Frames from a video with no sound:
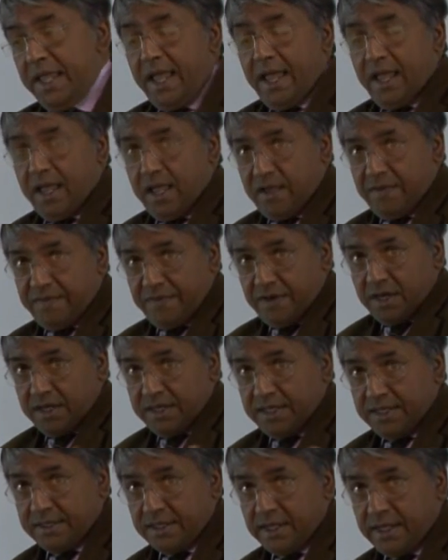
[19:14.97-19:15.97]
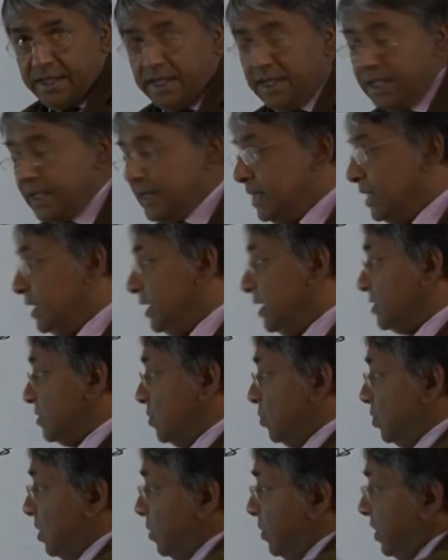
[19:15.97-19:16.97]
have our design ideas
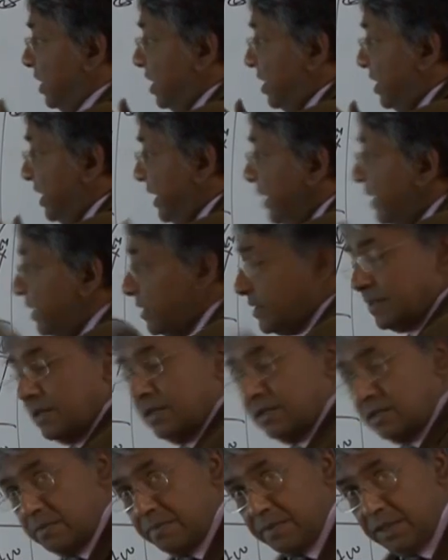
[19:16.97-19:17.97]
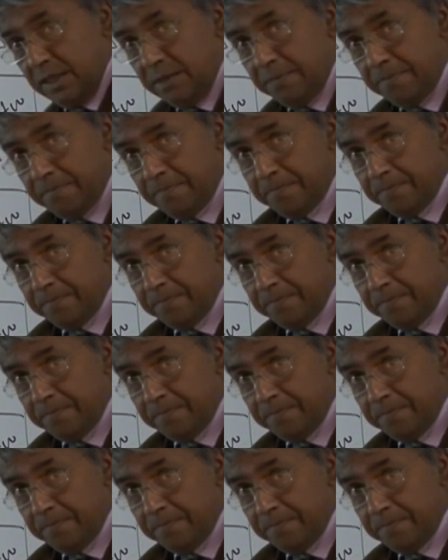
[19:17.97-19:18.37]
and where we think it's going to be,